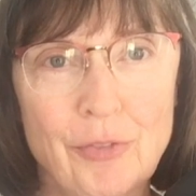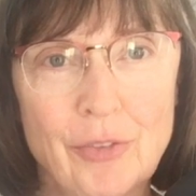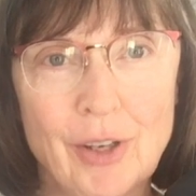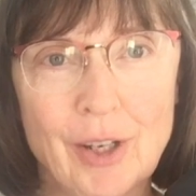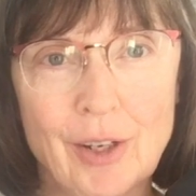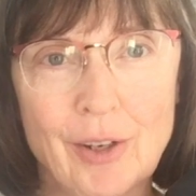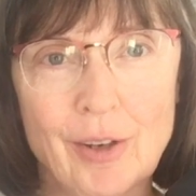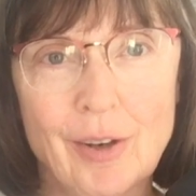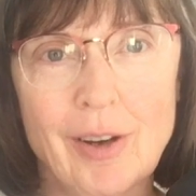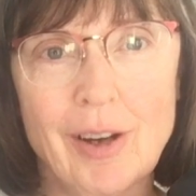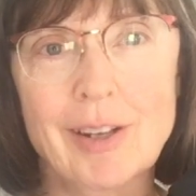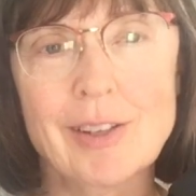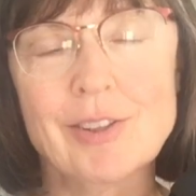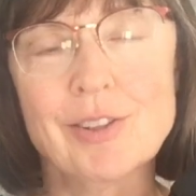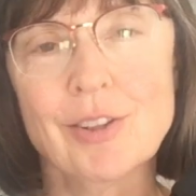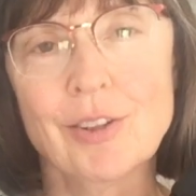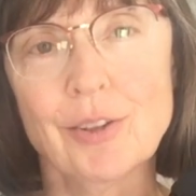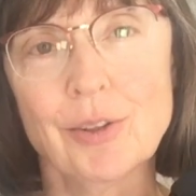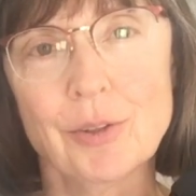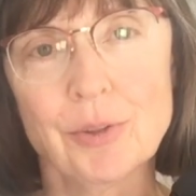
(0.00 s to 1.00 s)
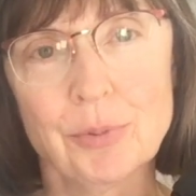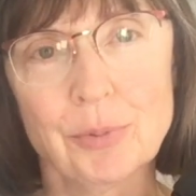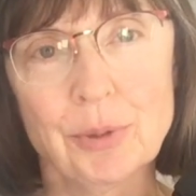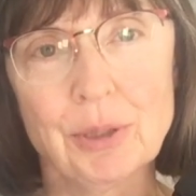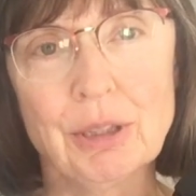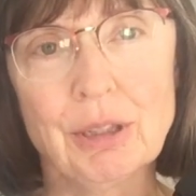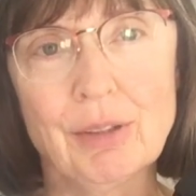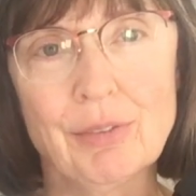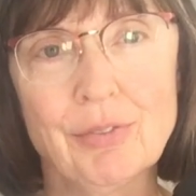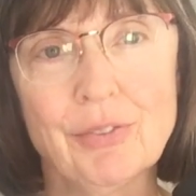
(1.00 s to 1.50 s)
finger until you're
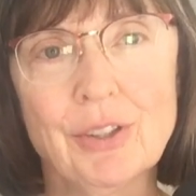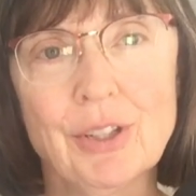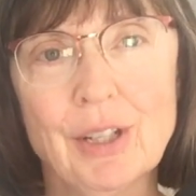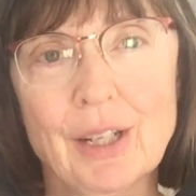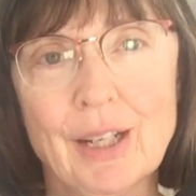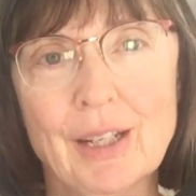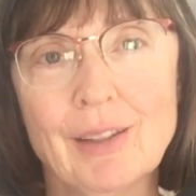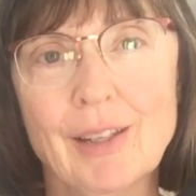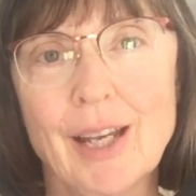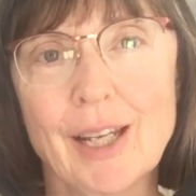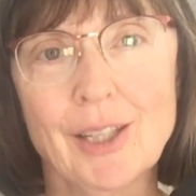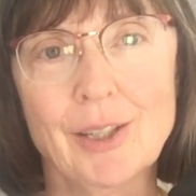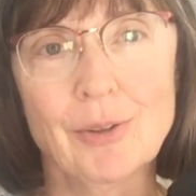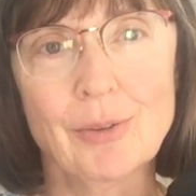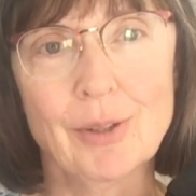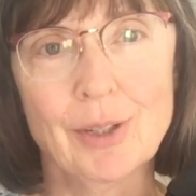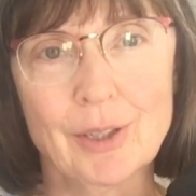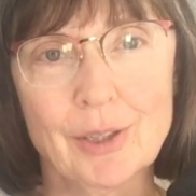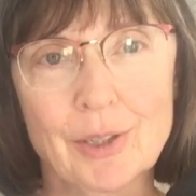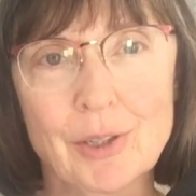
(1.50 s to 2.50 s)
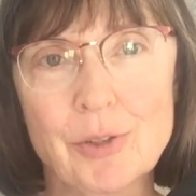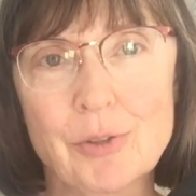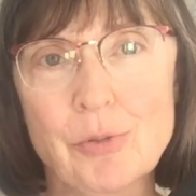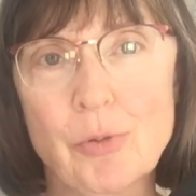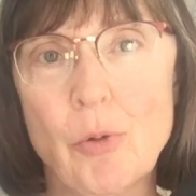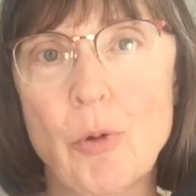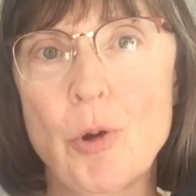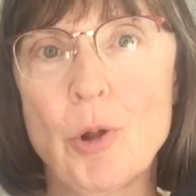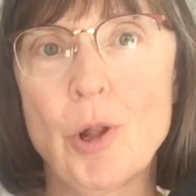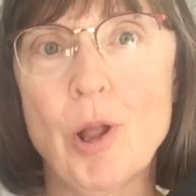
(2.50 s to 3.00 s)
really feeling like you're in
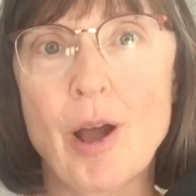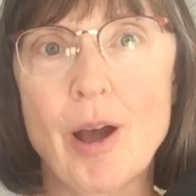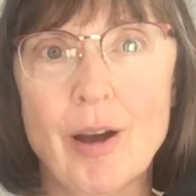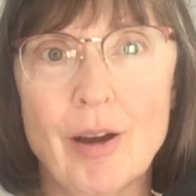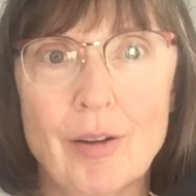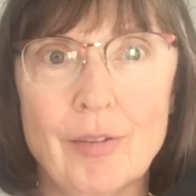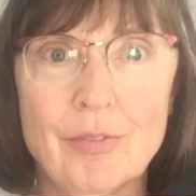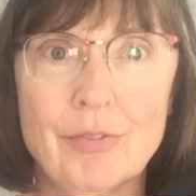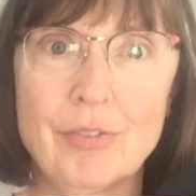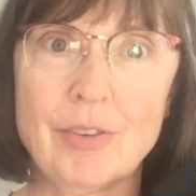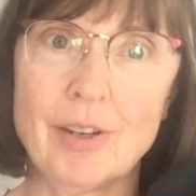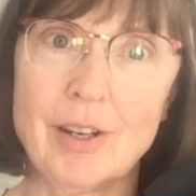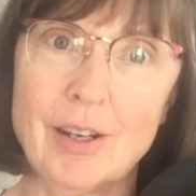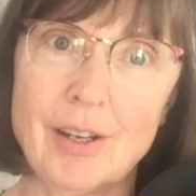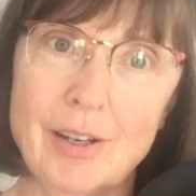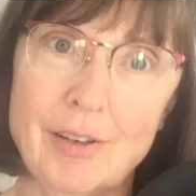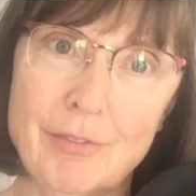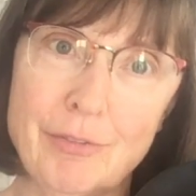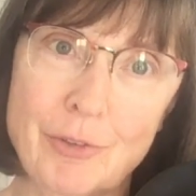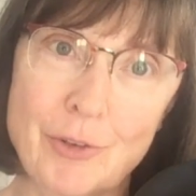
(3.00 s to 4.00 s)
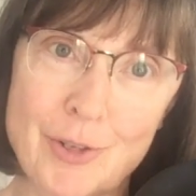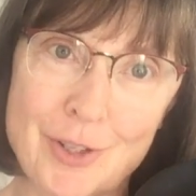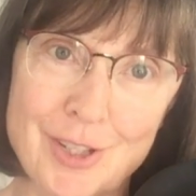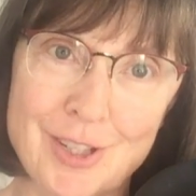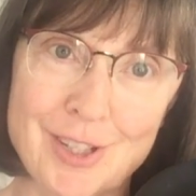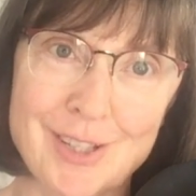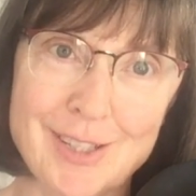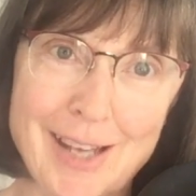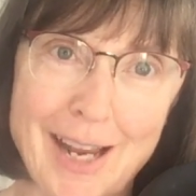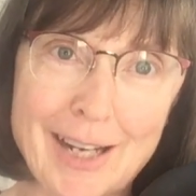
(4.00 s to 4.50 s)
control of first
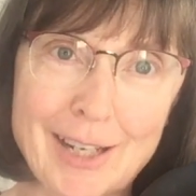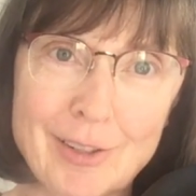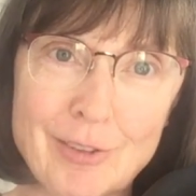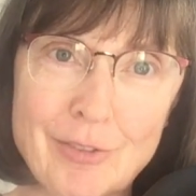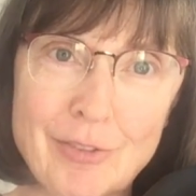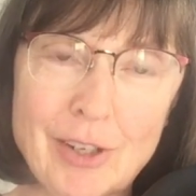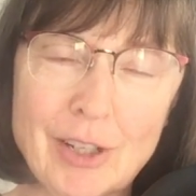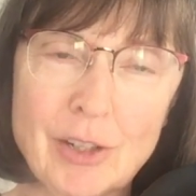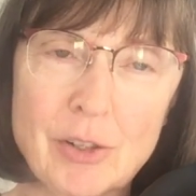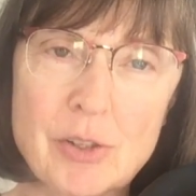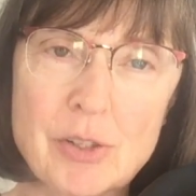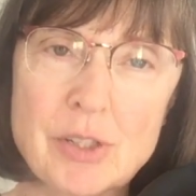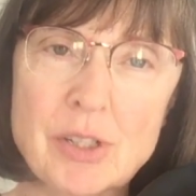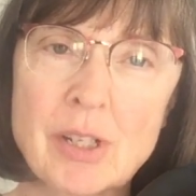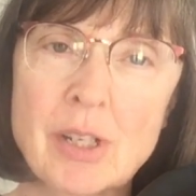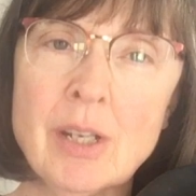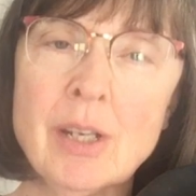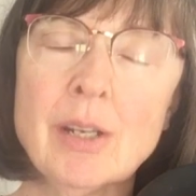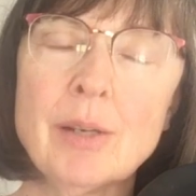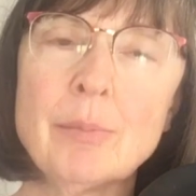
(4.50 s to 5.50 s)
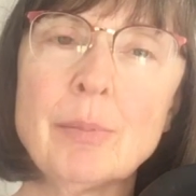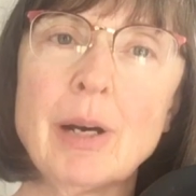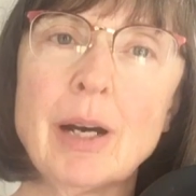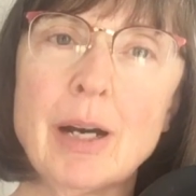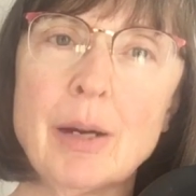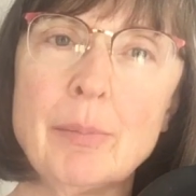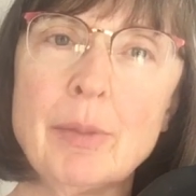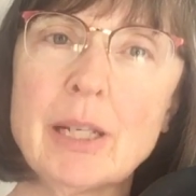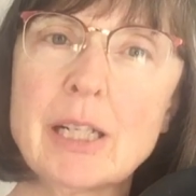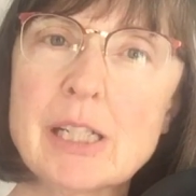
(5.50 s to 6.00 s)
and second fingers,
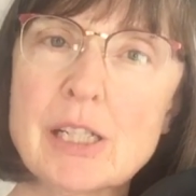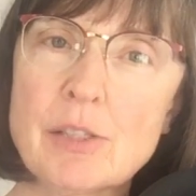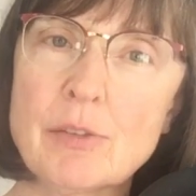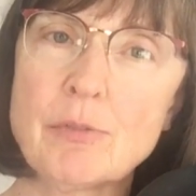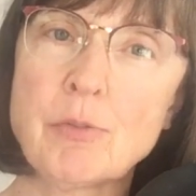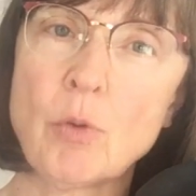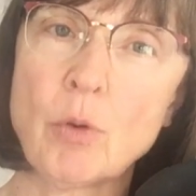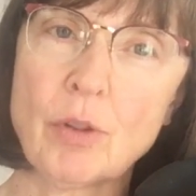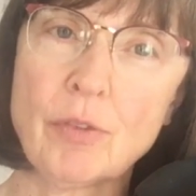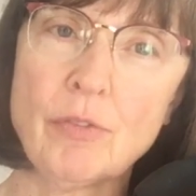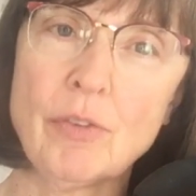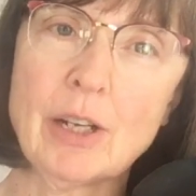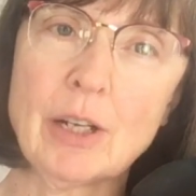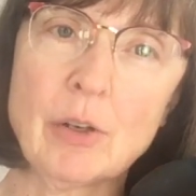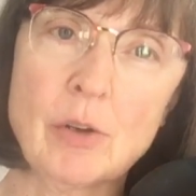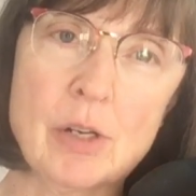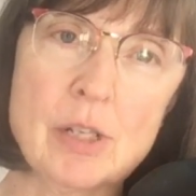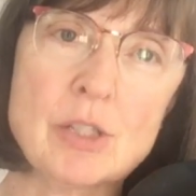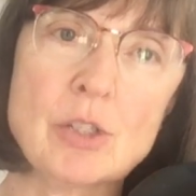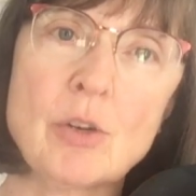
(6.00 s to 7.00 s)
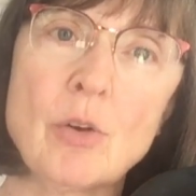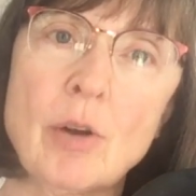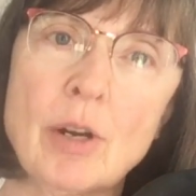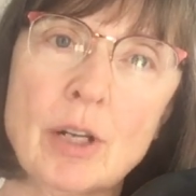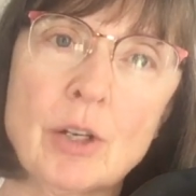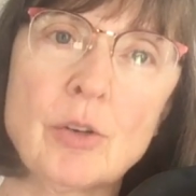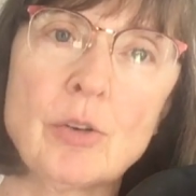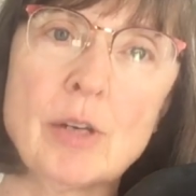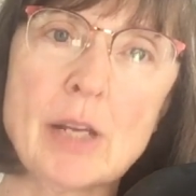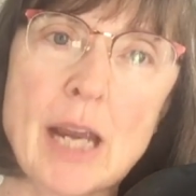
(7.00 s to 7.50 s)
because the fourth finger is going to
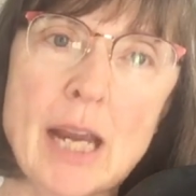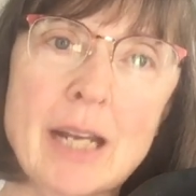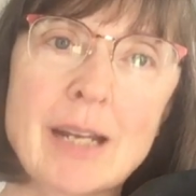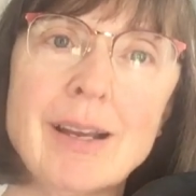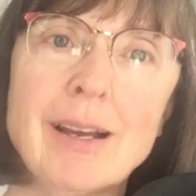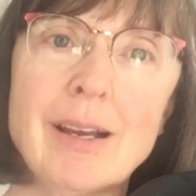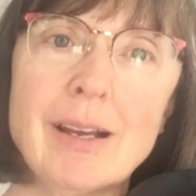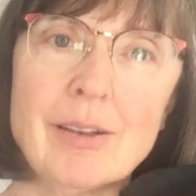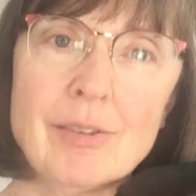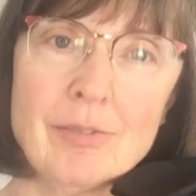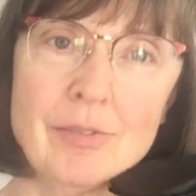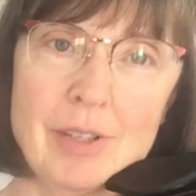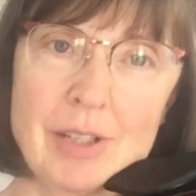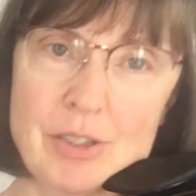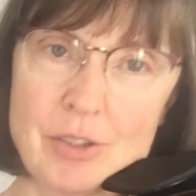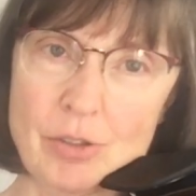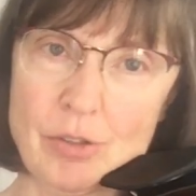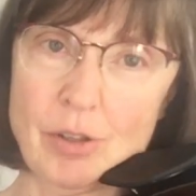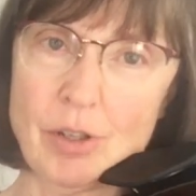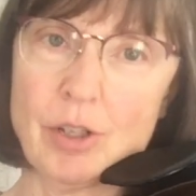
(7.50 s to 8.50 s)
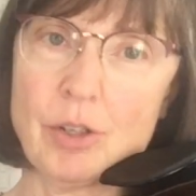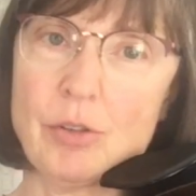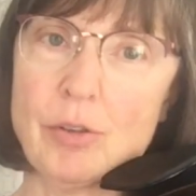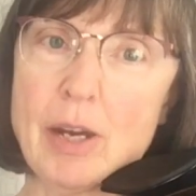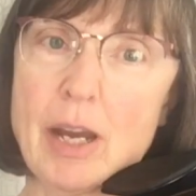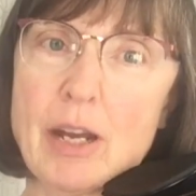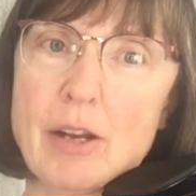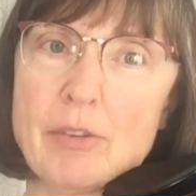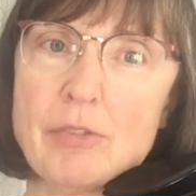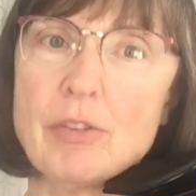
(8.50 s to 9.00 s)
create a
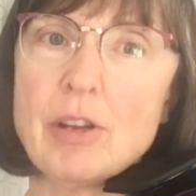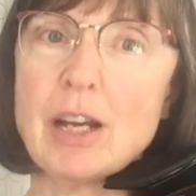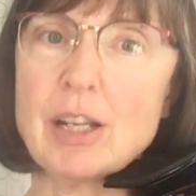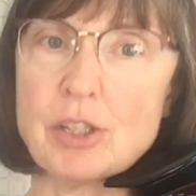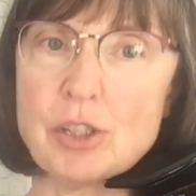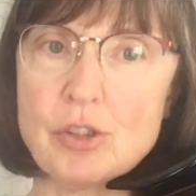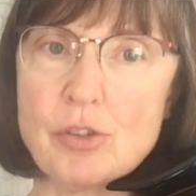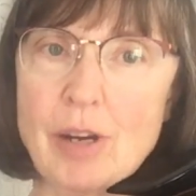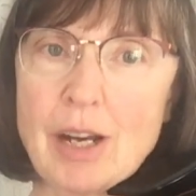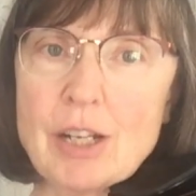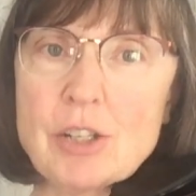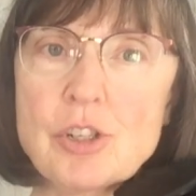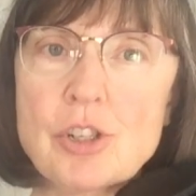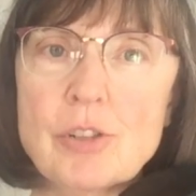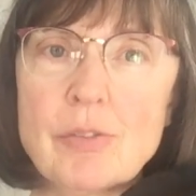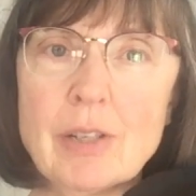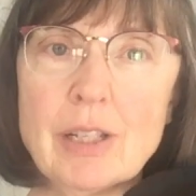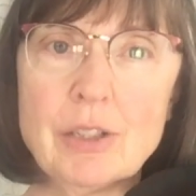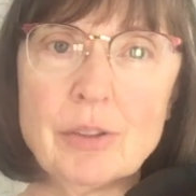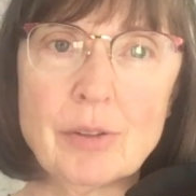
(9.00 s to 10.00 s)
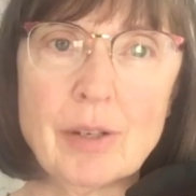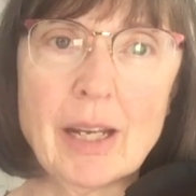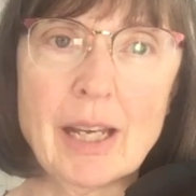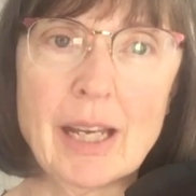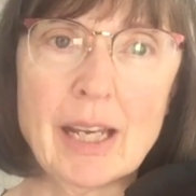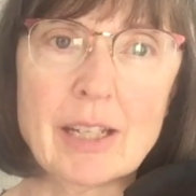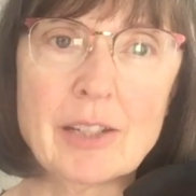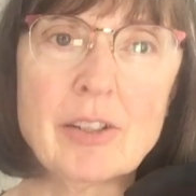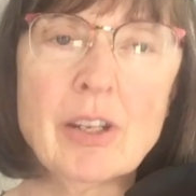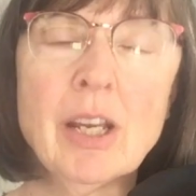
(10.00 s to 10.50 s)
stretch in your
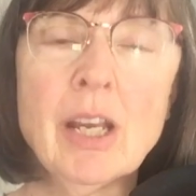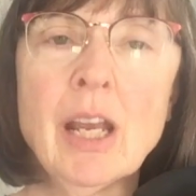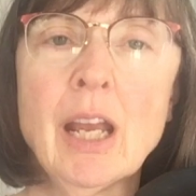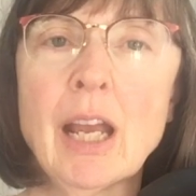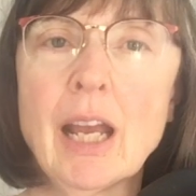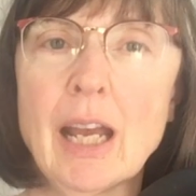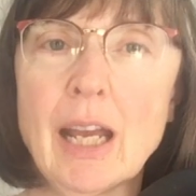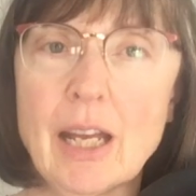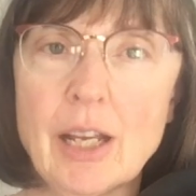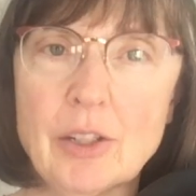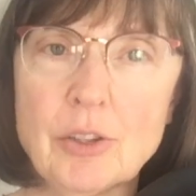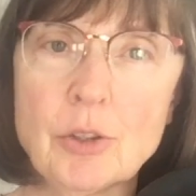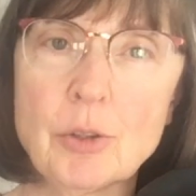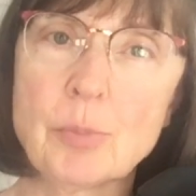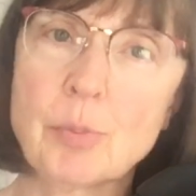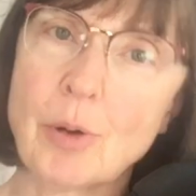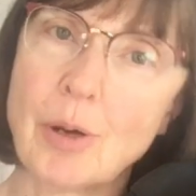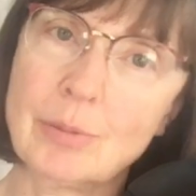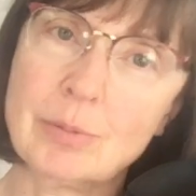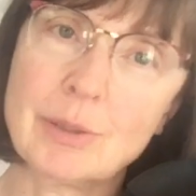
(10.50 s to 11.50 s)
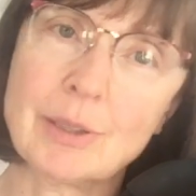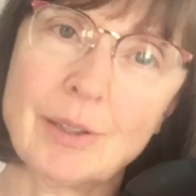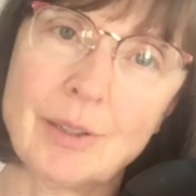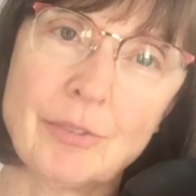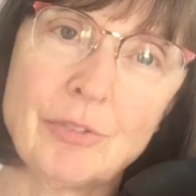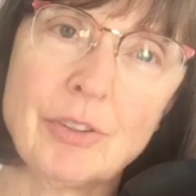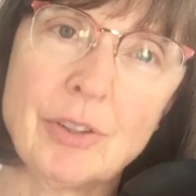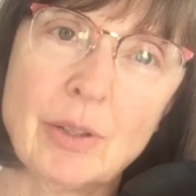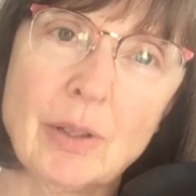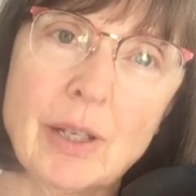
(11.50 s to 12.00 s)
hand, and you're probably going to
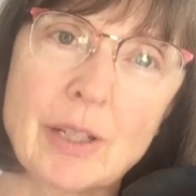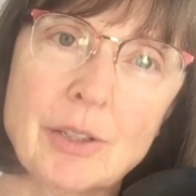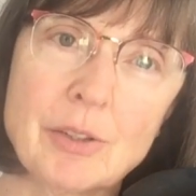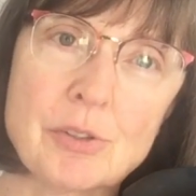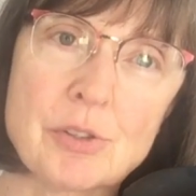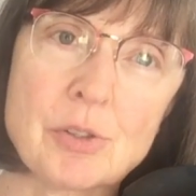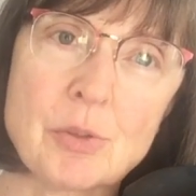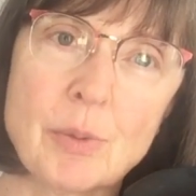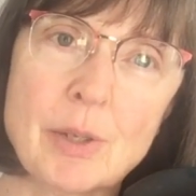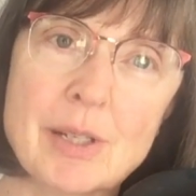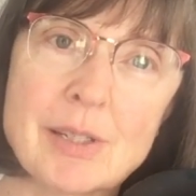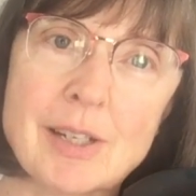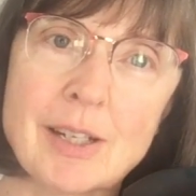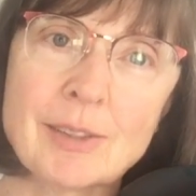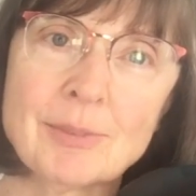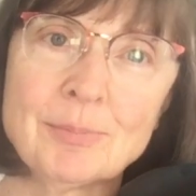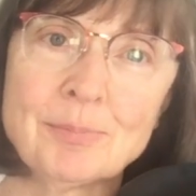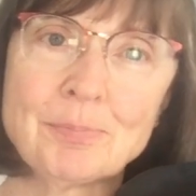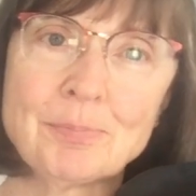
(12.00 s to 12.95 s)
feel like you're squeezing.